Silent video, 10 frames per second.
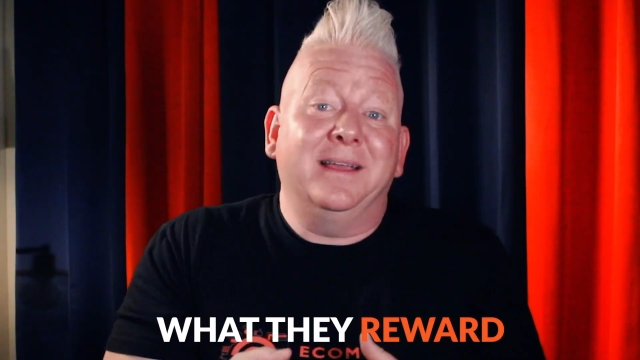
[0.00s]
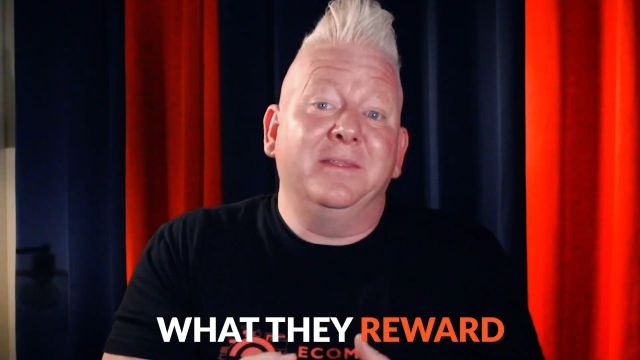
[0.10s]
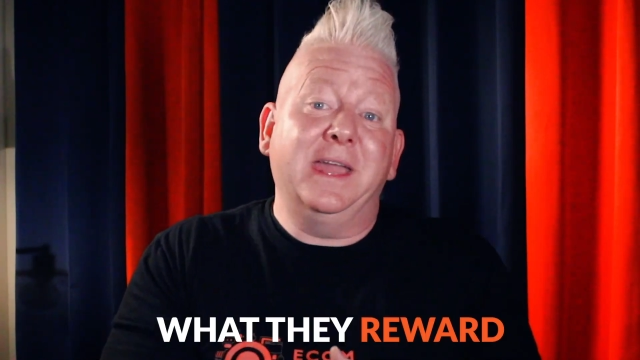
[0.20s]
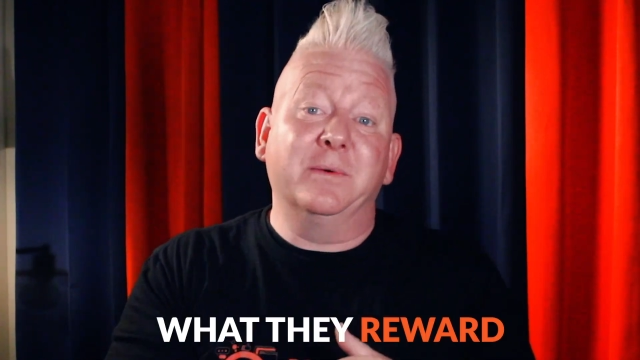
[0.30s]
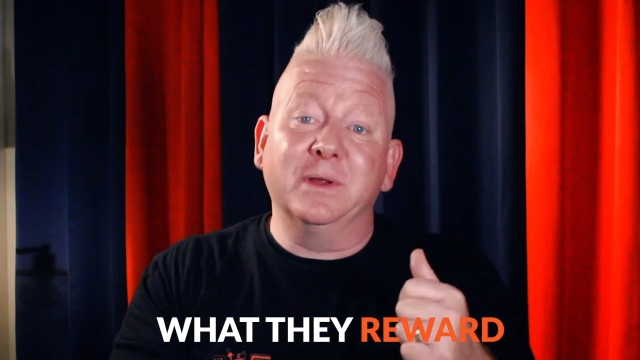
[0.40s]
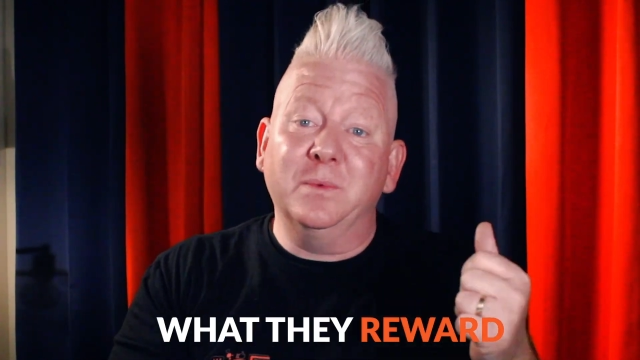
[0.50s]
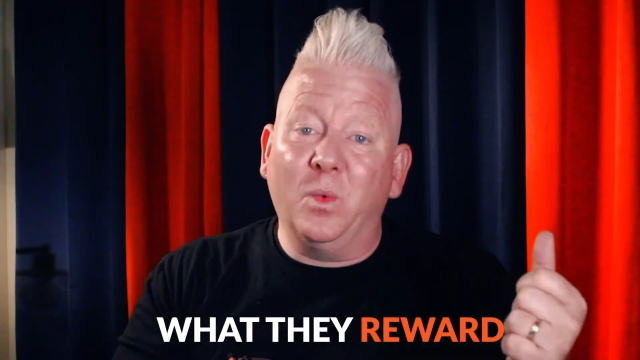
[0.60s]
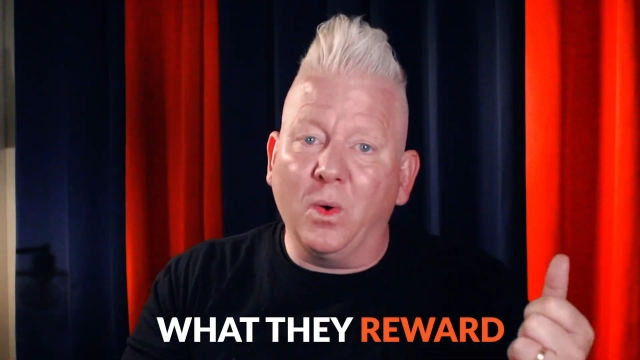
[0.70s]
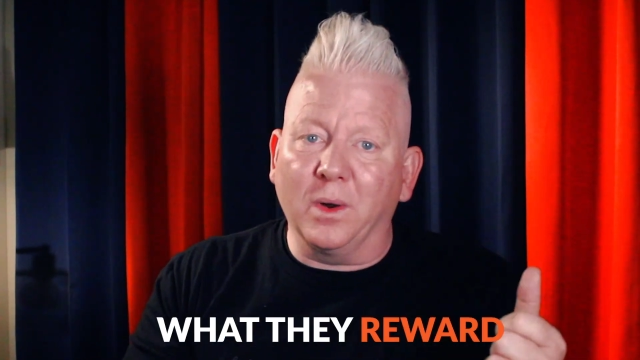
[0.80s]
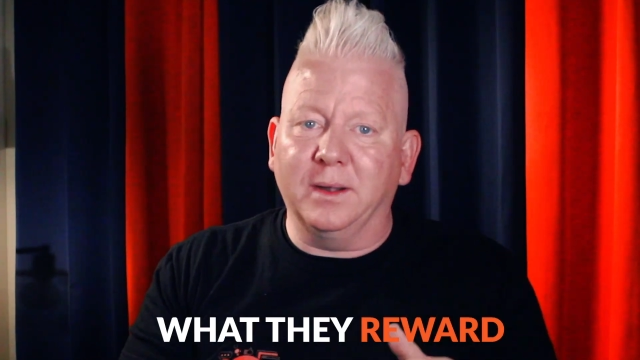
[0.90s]
they
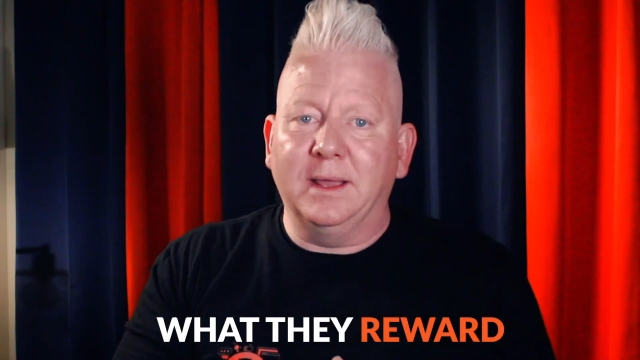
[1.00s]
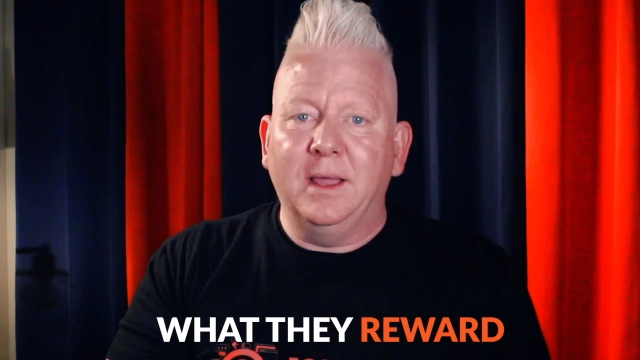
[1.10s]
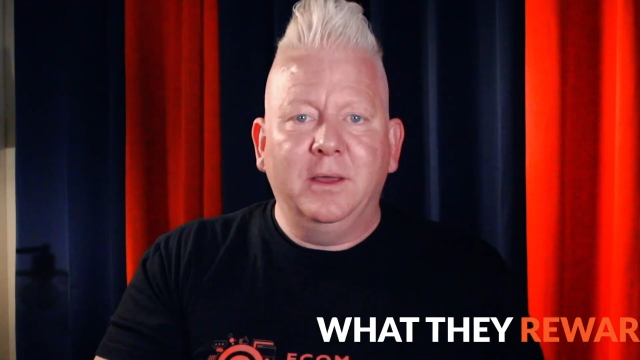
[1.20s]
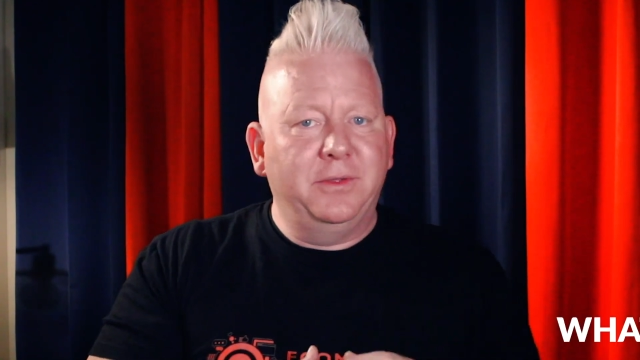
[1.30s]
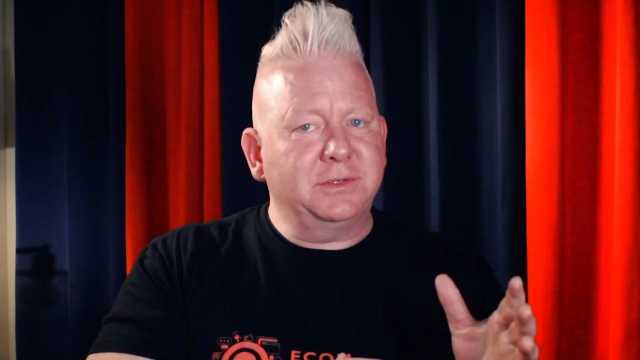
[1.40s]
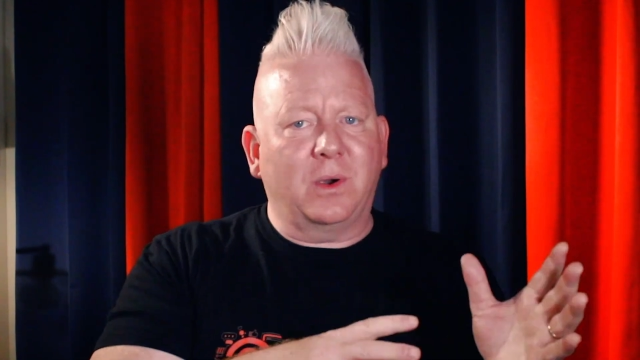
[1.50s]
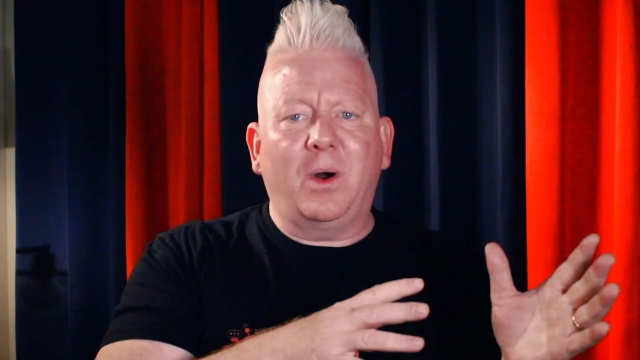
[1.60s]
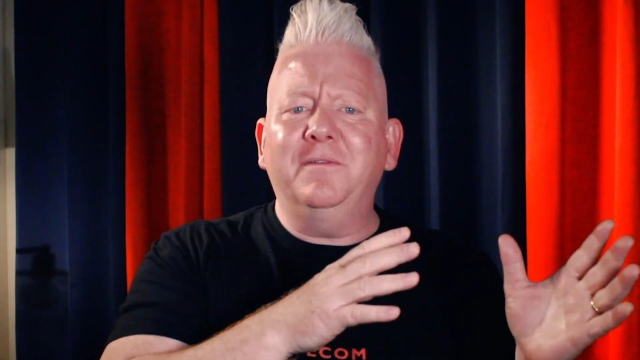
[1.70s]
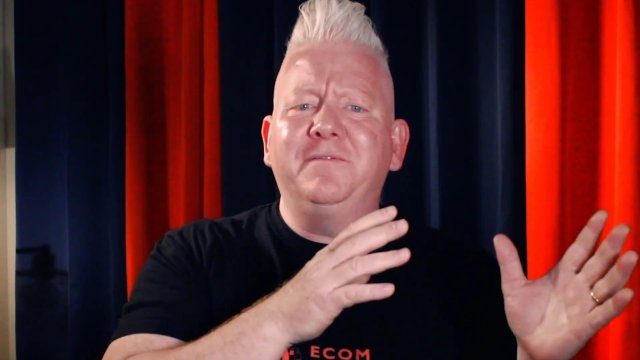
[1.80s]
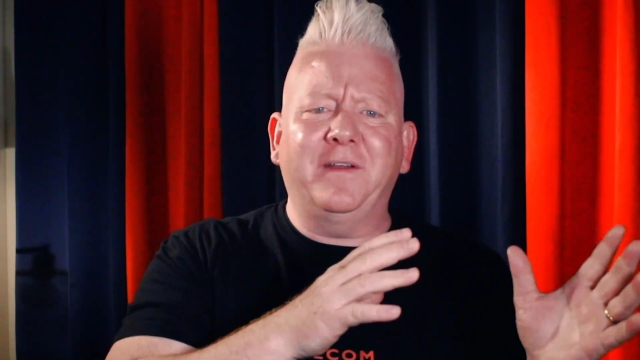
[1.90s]
reward. Those are
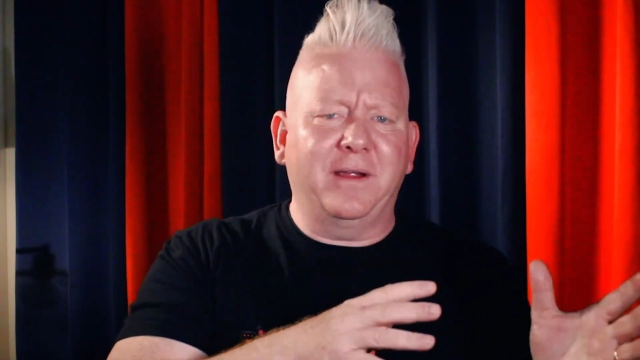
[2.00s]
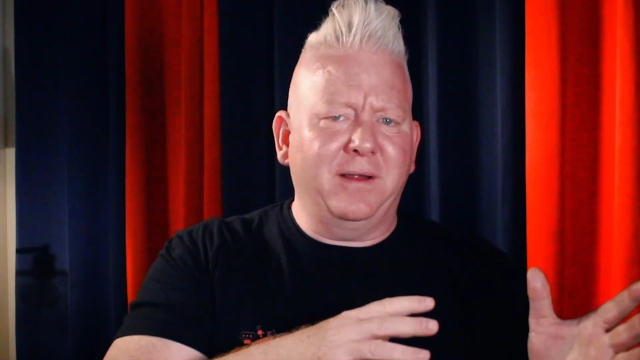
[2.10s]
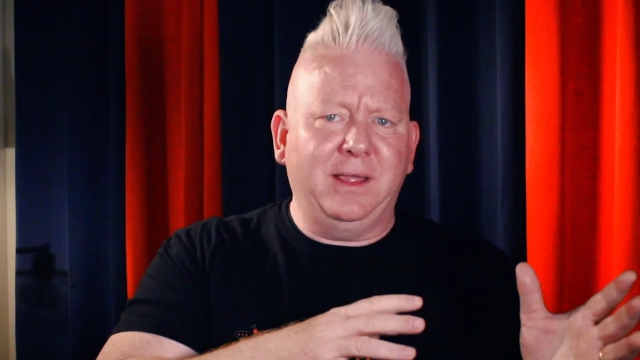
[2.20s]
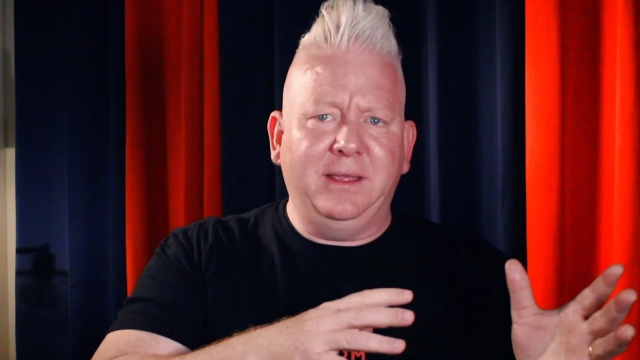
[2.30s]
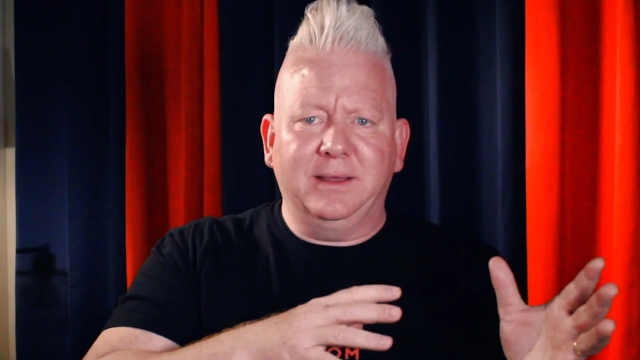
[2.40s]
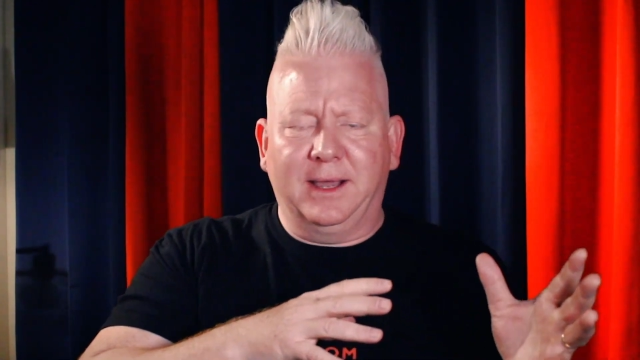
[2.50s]
all very